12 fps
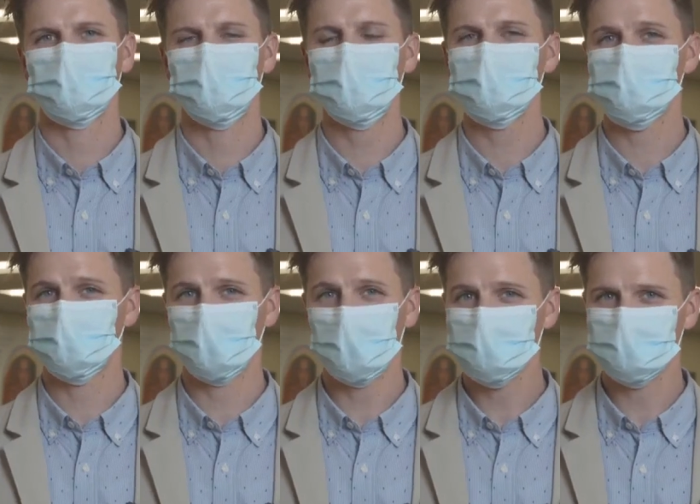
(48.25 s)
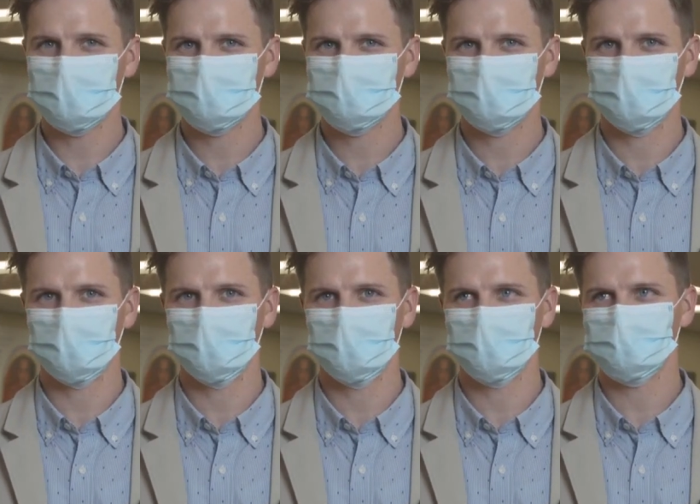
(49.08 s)
the painless process
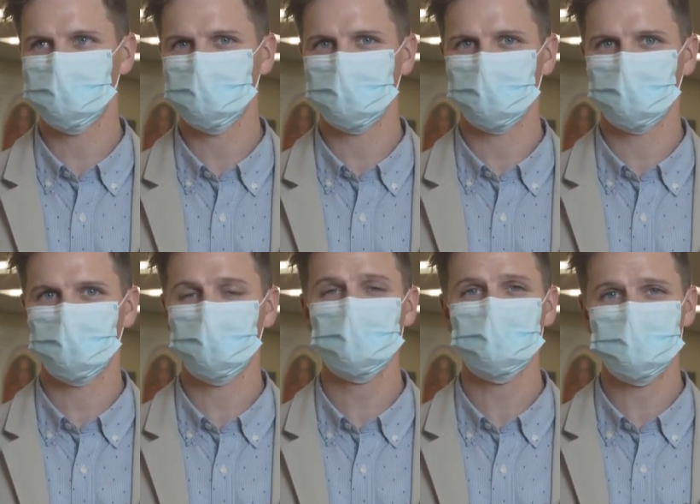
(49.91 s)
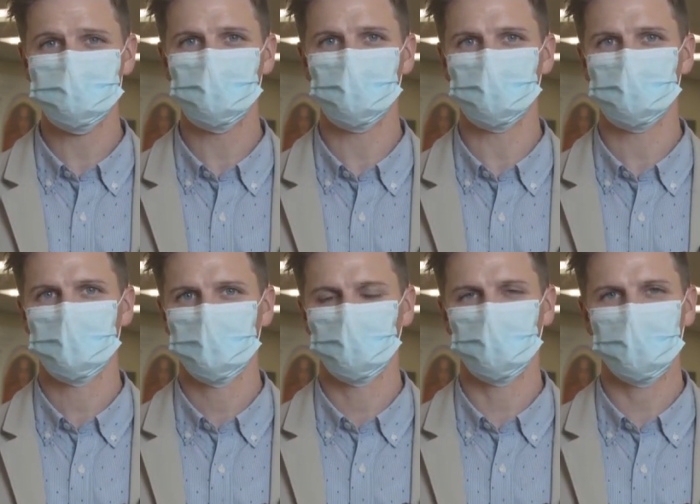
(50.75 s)
uh, is pretty smooth.
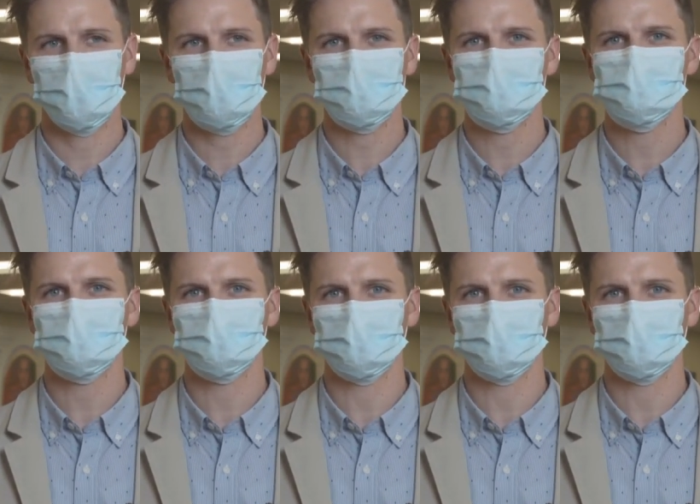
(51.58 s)
What happens is